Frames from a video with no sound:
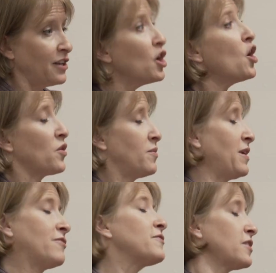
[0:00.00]
know that
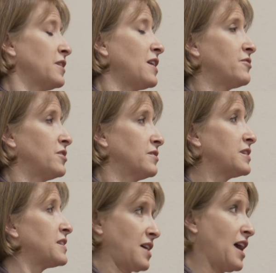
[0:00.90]
my fear level
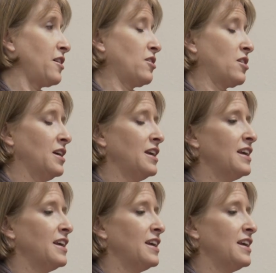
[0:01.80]
is higher.